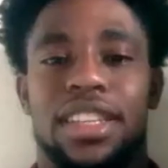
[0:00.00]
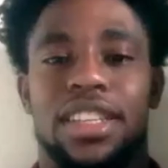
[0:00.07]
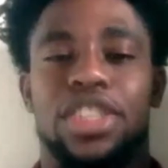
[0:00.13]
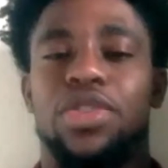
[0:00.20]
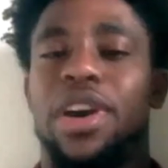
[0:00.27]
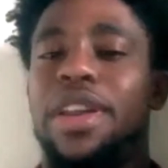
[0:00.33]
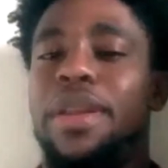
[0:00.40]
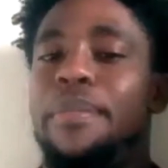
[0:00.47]
So
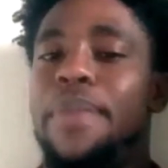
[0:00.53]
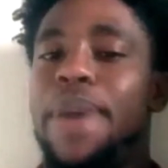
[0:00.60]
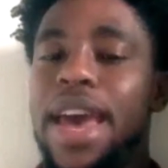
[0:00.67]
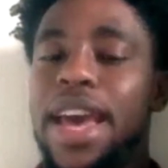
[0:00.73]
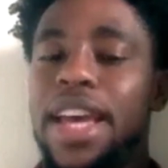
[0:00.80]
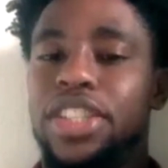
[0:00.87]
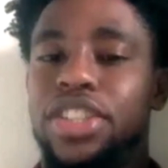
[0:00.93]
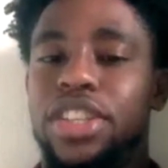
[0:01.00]
I'd
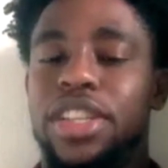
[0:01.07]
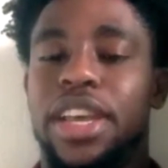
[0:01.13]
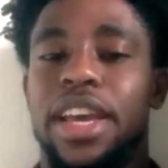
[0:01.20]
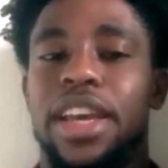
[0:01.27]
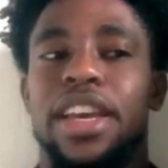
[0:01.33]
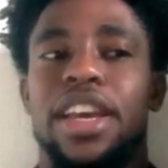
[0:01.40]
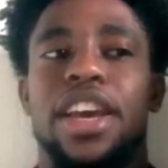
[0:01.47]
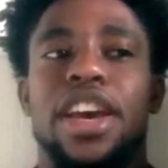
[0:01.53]
imagine that
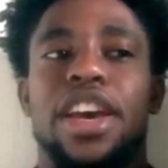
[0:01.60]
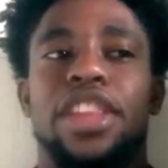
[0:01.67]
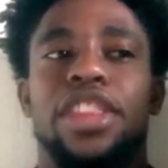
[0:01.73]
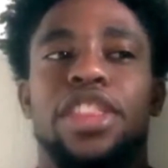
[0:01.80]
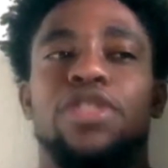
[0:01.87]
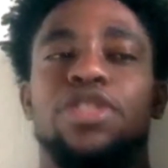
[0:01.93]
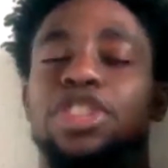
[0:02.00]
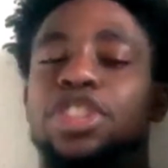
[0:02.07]

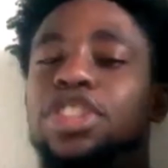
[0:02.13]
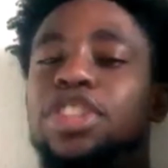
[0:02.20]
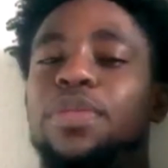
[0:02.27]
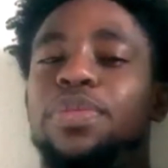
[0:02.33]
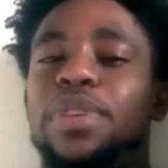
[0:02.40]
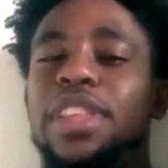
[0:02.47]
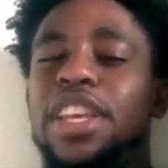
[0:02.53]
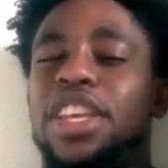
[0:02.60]
there's
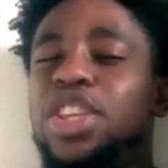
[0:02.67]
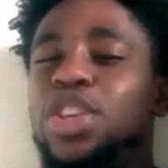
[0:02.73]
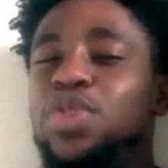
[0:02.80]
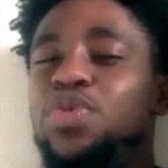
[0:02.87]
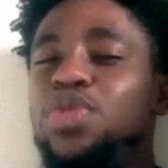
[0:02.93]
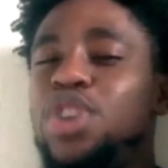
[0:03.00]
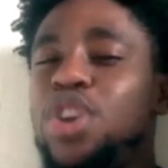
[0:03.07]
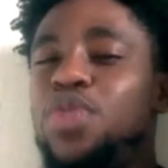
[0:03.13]
something that you
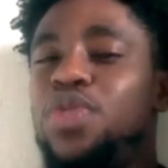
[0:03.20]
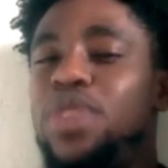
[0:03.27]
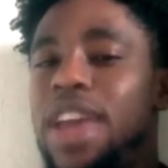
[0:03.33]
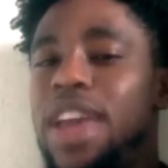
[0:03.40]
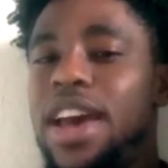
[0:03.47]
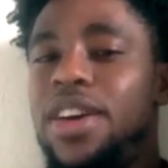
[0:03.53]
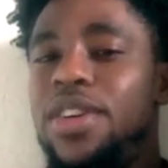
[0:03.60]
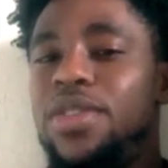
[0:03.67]
know
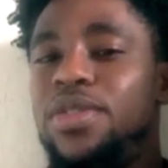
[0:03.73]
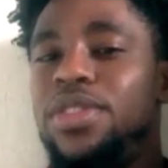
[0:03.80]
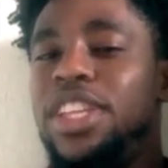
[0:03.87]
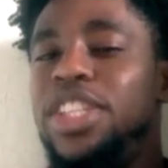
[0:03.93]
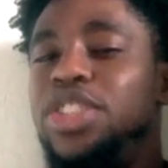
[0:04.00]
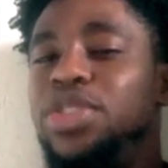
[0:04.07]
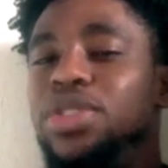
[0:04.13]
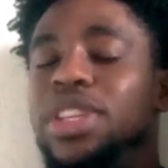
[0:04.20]
now
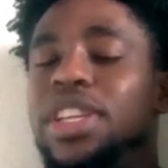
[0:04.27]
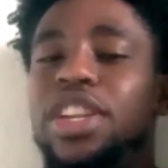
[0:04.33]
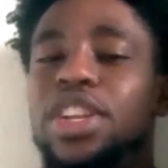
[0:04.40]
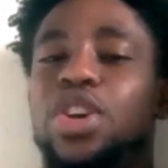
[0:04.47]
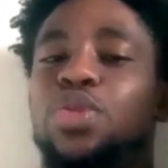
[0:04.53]
that you didn't know